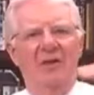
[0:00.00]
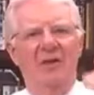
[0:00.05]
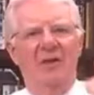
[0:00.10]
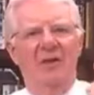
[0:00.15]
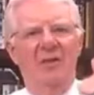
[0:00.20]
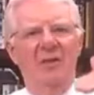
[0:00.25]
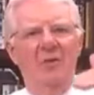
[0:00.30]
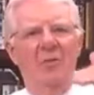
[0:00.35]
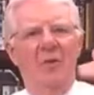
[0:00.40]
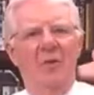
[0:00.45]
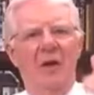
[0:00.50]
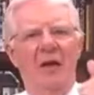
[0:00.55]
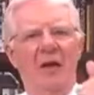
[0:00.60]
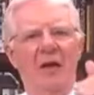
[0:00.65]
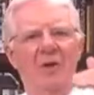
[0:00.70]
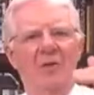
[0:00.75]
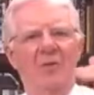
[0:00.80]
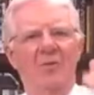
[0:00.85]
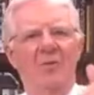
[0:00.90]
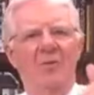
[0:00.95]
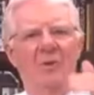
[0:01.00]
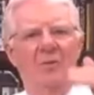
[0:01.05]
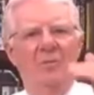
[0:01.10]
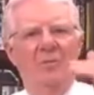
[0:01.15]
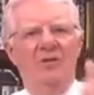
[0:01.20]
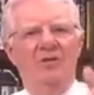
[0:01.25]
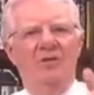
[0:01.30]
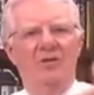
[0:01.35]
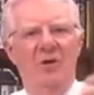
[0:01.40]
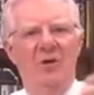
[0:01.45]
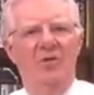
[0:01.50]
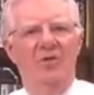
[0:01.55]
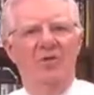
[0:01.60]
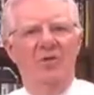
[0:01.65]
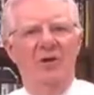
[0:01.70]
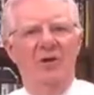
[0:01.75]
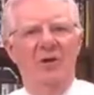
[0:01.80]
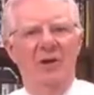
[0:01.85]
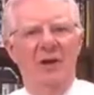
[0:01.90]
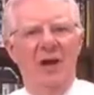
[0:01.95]
in. The way will be
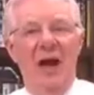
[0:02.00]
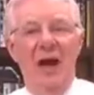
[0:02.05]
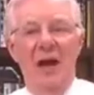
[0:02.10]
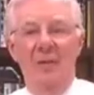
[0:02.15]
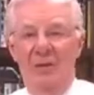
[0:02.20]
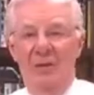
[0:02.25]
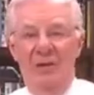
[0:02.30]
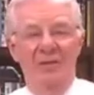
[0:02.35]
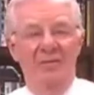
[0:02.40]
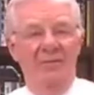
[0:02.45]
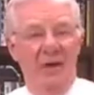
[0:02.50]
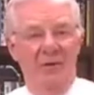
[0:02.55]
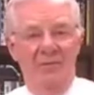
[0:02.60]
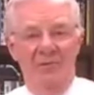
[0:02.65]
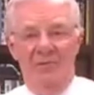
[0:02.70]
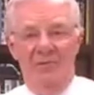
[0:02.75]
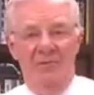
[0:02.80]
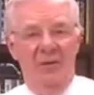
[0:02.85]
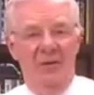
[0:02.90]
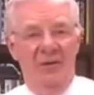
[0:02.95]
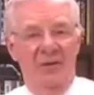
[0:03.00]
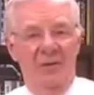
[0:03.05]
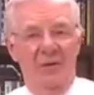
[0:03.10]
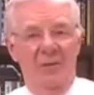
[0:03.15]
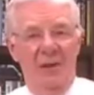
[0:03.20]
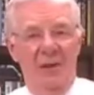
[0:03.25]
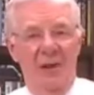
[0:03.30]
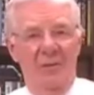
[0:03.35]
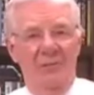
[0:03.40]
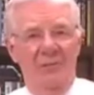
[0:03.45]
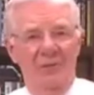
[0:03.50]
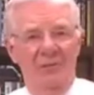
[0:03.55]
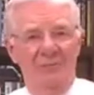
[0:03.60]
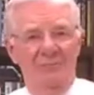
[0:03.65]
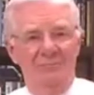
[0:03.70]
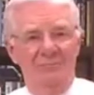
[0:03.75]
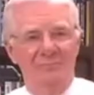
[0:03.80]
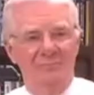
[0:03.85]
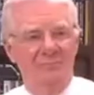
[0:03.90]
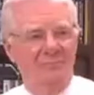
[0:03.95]
shown. I believe that was written in the
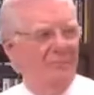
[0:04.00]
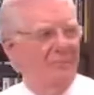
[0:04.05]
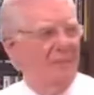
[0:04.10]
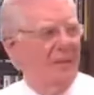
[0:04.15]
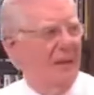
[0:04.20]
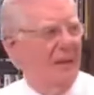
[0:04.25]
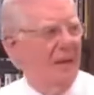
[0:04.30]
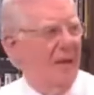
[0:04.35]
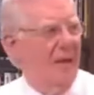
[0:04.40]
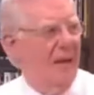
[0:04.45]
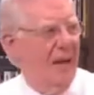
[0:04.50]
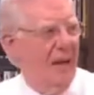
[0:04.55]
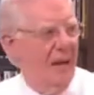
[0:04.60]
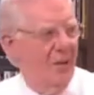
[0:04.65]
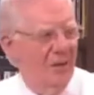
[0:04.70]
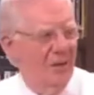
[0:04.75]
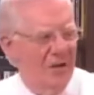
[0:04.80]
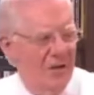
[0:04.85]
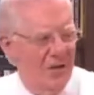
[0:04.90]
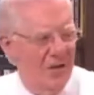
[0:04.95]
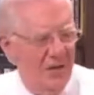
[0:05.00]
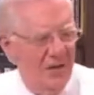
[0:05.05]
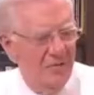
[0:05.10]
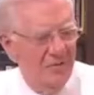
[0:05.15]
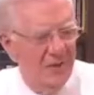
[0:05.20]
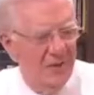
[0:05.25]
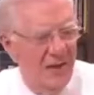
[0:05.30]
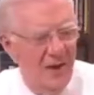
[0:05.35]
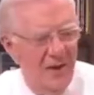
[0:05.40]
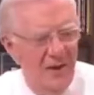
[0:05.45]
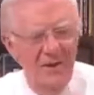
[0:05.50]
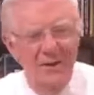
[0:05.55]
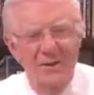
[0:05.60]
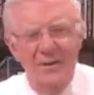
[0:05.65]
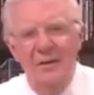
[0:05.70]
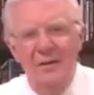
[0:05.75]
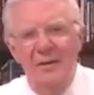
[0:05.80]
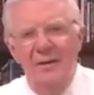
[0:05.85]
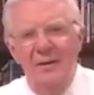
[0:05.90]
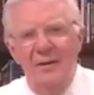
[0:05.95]
Bible. And when you get there,
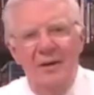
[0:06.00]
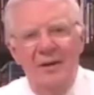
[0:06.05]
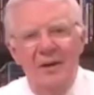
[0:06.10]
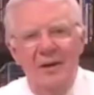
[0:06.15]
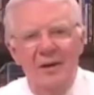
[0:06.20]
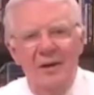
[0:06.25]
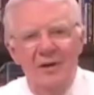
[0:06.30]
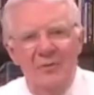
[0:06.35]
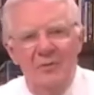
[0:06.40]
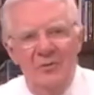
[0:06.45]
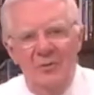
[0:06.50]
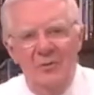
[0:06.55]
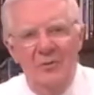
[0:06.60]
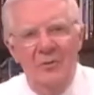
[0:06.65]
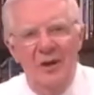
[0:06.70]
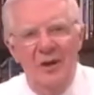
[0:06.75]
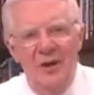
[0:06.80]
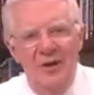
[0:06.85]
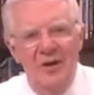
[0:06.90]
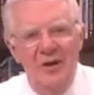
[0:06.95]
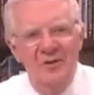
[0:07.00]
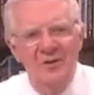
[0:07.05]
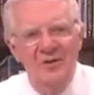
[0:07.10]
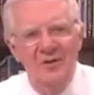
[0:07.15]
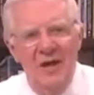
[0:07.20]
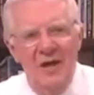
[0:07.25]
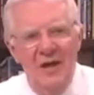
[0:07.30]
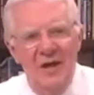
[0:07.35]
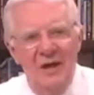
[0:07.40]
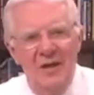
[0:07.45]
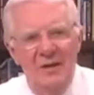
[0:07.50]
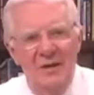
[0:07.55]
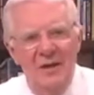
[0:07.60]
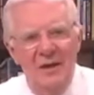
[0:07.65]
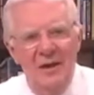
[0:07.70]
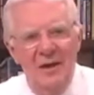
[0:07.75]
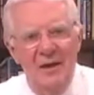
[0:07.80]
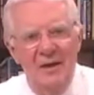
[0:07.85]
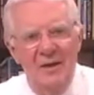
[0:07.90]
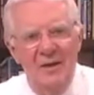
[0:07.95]
here's what you want to understand.
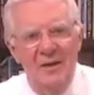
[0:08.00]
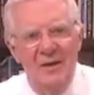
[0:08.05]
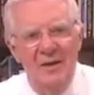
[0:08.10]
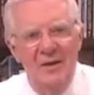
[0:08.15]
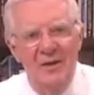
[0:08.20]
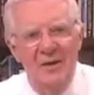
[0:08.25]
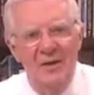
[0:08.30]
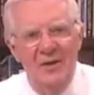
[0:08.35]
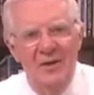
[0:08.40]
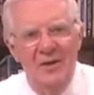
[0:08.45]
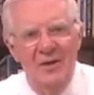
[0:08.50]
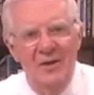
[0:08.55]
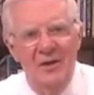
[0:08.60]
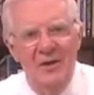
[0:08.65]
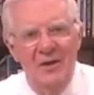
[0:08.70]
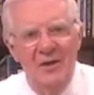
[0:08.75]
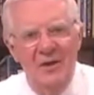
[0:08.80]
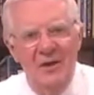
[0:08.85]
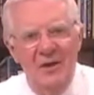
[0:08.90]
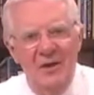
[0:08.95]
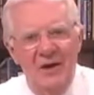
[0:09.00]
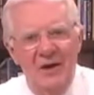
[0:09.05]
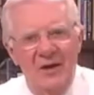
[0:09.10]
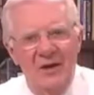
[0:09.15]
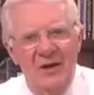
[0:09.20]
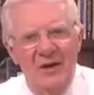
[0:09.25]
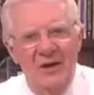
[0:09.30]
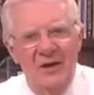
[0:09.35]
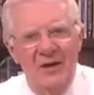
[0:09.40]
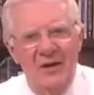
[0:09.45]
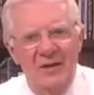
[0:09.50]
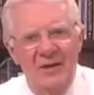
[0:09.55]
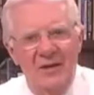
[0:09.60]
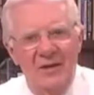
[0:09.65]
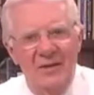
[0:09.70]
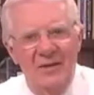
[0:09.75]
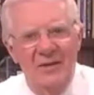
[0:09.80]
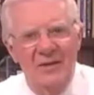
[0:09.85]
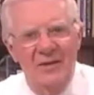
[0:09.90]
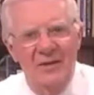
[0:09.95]
You could have gone
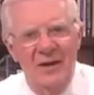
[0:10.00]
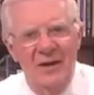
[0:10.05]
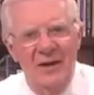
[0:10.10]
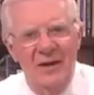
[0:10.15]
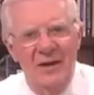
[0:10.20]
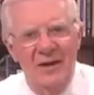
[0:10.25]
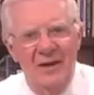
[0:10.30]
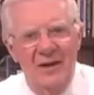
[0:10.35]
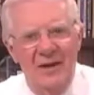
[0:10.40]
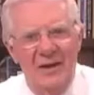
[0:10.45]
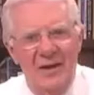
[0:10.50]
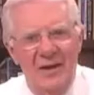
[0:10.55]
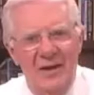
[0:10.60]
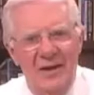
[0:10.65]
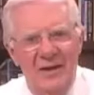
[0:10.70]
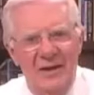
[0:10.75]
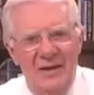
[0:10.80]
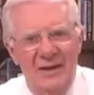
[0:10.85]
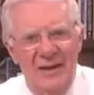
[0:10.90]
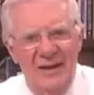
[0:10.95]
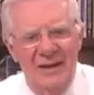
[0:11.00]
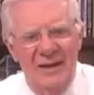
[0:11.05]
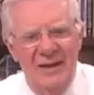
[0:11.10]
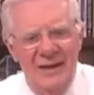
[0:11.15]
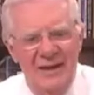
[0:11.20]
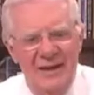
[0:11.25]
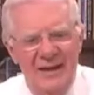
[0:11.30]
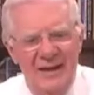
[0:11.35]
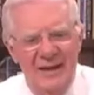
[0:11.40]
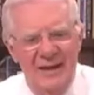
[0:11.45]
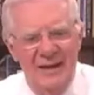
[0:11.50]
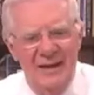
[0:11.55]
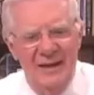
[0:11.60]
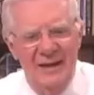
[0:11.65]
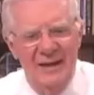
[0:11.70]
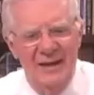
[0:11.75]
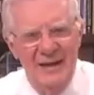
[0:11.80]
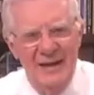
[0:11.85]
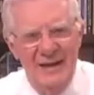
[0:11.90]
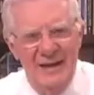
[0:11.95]
there.
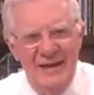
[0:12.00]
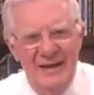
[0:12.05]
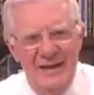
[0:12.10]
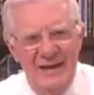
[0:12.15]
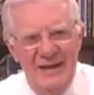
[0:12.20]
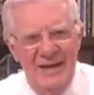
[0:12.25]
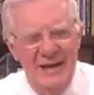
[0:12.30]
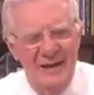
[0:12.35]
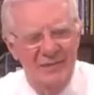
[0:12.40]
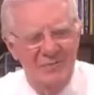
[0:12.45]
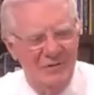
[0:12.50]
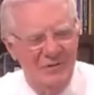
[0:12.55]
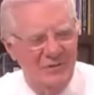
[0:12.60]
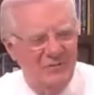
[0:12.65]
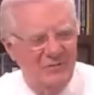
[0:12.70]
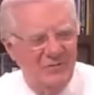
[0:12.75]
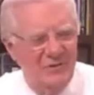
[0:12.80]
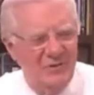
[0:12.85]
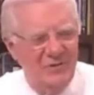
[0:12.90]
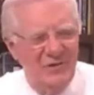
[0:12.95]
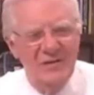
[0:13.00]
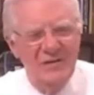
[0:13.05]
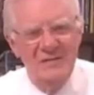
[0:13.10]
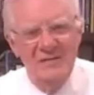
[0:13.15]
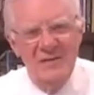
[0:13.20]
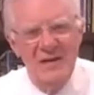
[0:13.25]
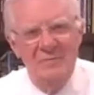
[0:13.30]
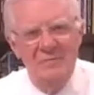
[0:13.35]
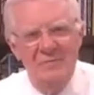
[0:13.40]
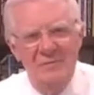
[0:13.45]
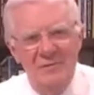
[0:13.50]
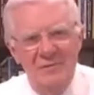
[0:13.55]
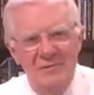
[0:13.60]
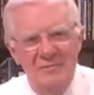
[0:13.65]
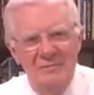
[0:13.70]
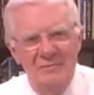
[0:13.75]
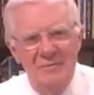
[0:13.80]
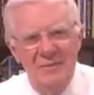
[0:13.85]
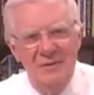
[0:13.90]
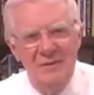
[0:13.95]
Isn't that a beautiful concept?
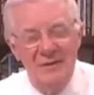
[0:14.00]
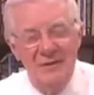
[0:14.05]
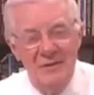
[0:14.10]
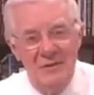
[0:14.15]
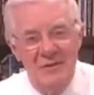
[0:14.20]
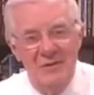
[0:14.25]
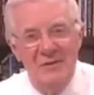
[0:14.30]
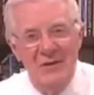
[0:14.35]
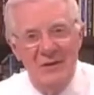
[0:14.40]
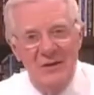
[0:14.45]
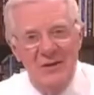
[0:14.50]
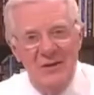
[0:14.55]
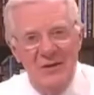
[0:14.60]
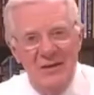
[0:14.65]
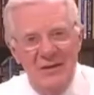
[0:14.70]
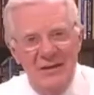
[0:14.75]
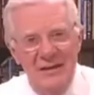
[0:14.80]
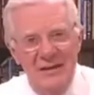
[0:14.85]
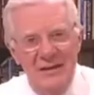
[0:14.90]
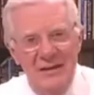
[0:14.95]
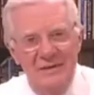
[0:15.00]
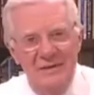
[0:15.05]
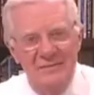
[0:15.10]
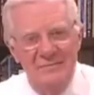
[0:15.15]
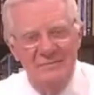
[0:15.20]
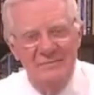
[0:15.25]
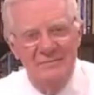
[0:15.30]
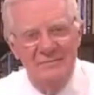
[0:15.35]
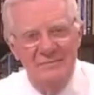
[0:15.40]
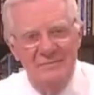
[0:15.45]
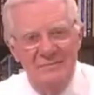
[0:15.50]
You could have gone there.